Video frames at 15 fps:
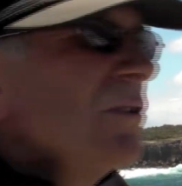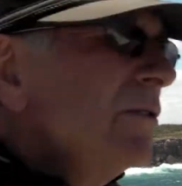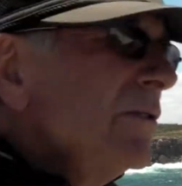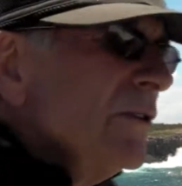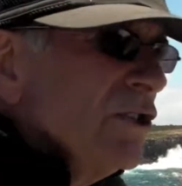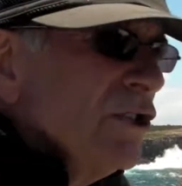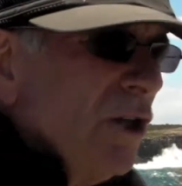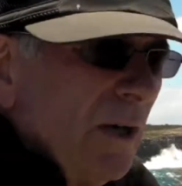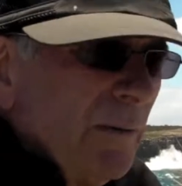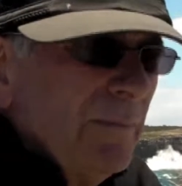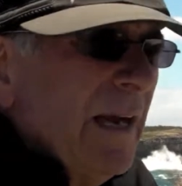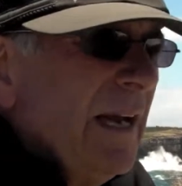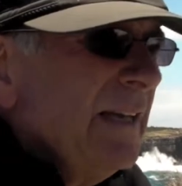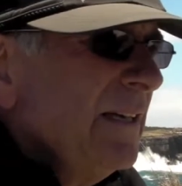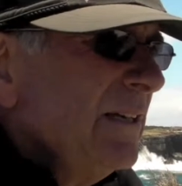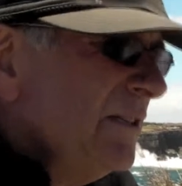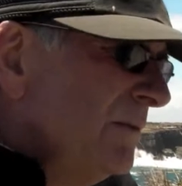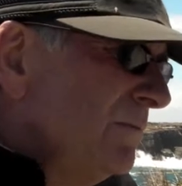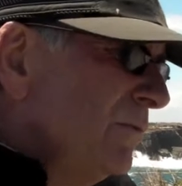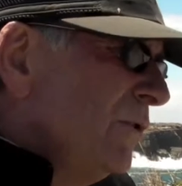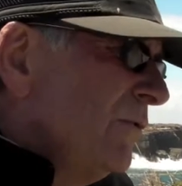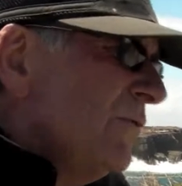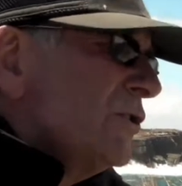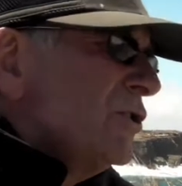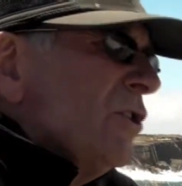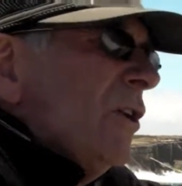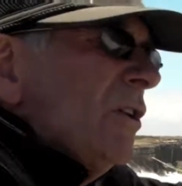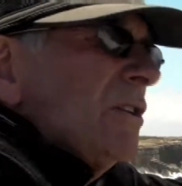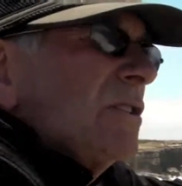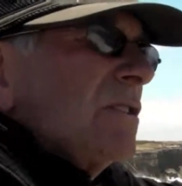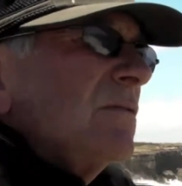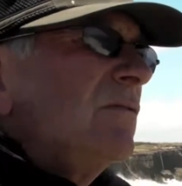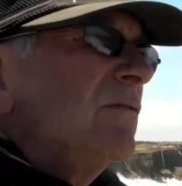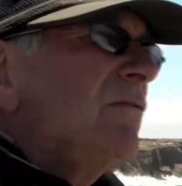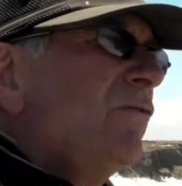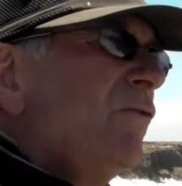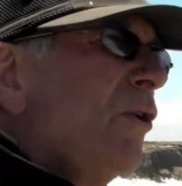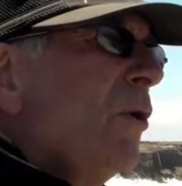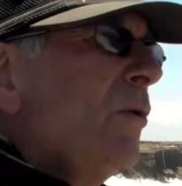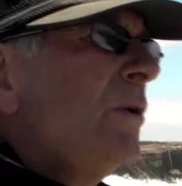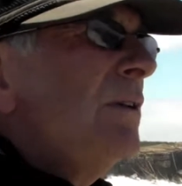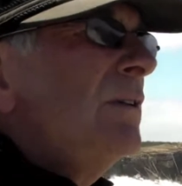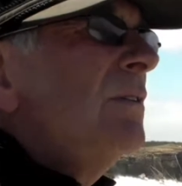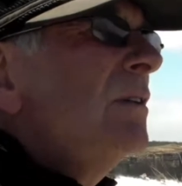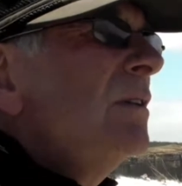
you were a chock man, and you moved the chocks forward